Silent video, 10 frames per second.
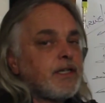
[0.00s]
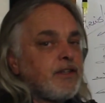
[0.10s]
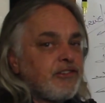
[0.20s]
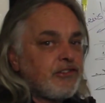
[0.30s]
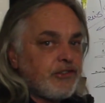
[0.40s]

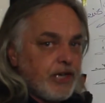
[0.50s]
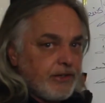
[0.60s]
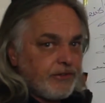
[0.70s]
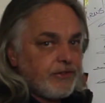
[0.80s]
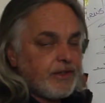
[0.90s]
is
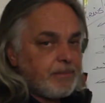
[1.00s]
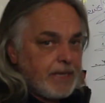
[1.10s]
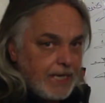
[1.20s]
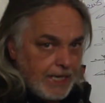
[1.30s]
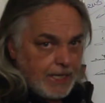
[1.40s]
just the
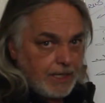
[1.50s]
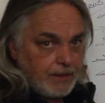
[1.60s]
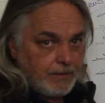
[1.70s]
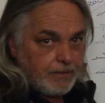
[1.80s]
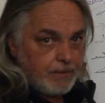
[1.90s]
beginning.
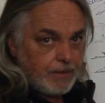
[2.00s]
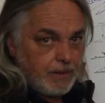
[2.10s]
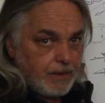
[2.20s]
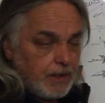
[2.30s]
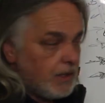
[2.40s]

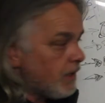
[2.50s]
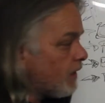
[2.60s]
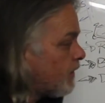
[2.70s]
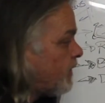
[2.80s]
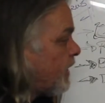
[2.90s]

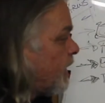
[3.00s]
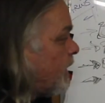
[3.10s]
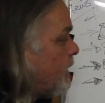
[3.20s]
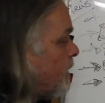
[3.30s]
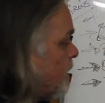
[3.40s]

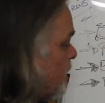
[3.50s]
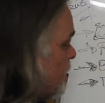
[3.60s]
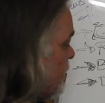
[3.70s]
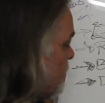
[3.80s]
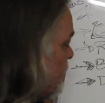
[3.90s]
The
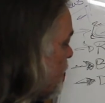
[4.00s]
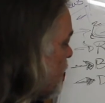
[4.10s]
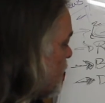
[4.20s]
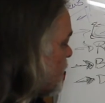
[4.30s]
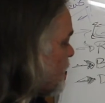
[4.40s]

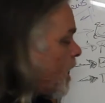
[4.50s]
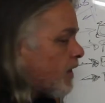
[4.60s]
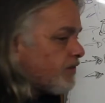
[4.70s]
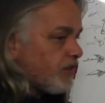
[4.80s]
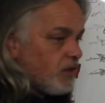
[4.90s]

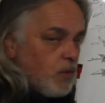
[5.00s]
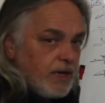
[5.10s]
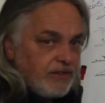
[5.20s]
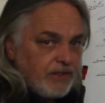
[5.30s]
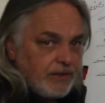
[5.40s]

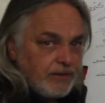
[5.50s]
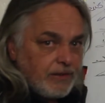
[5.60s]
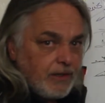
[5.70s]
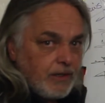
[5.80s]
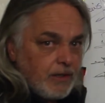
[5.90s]
consequences
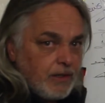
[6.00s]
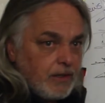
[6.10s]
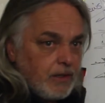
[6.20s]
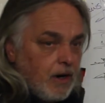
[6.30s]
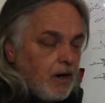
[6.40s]

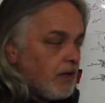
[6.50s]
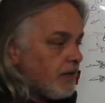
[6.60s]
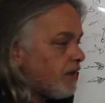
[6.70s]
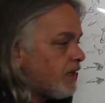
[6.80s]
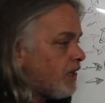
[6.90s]
on
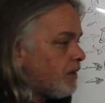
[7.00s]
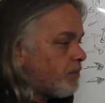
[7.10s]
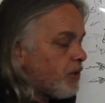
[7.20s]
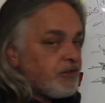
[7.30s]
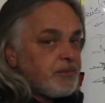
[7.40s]
the
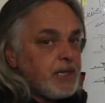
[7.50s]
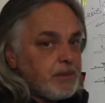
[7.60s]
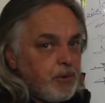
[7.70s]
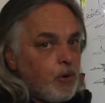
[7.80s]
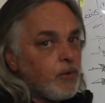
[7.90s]
push me,
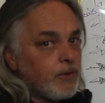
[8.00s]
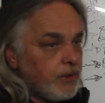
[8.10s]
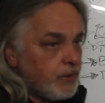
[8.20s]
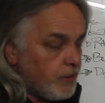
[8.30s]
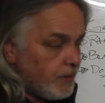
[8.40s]
pull
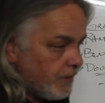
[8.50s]
you